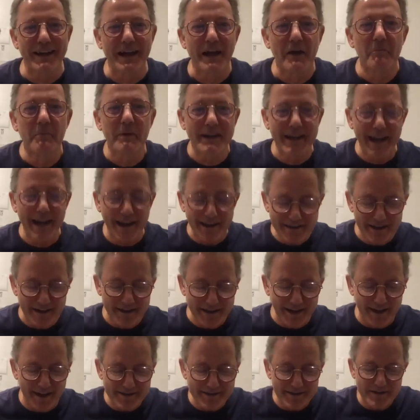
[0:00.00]
But now,
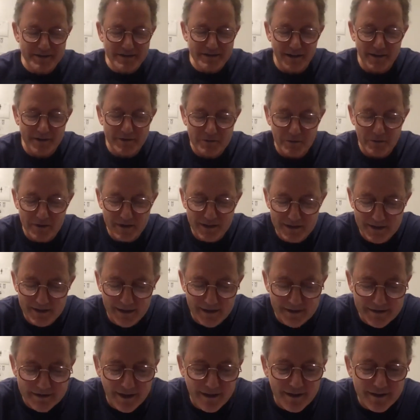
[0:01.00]
tell us what you
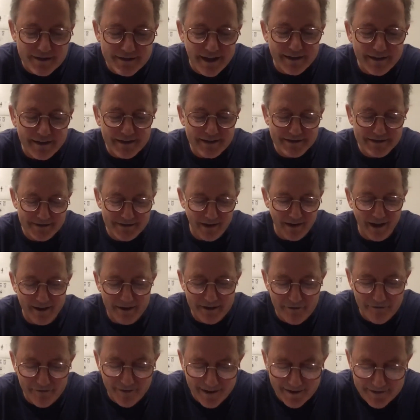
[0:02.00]
did. Tell us how you
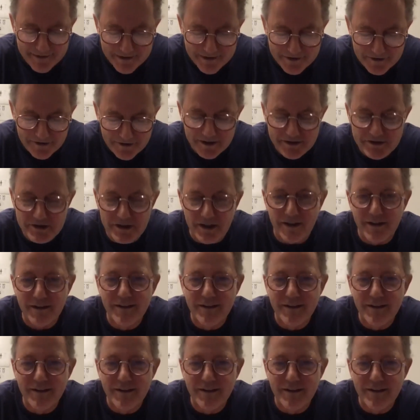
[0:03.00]
found the structure.